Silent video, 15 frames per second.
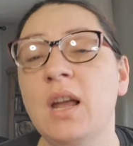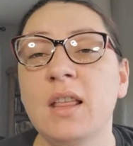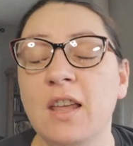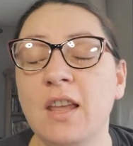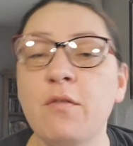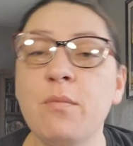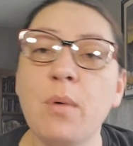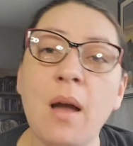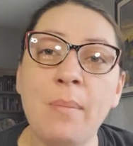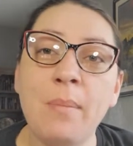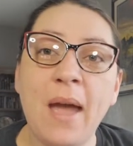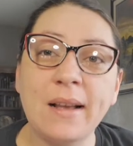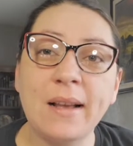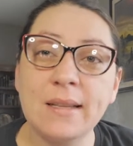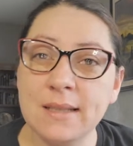they've brought
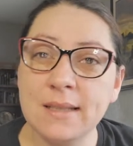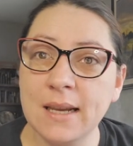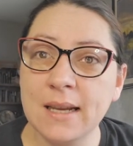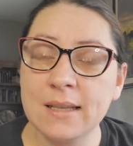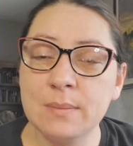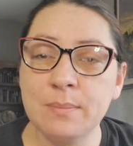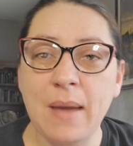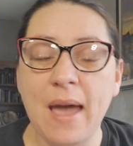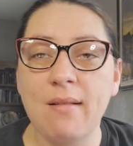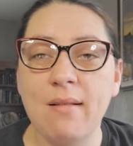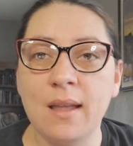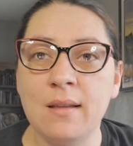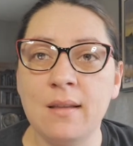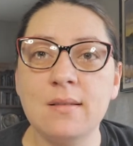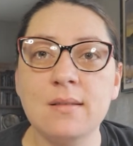back six
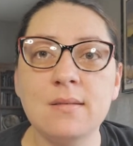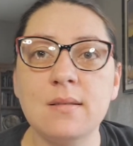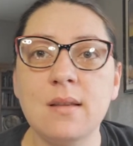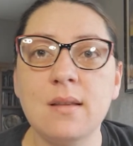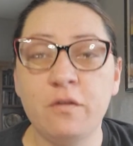pallets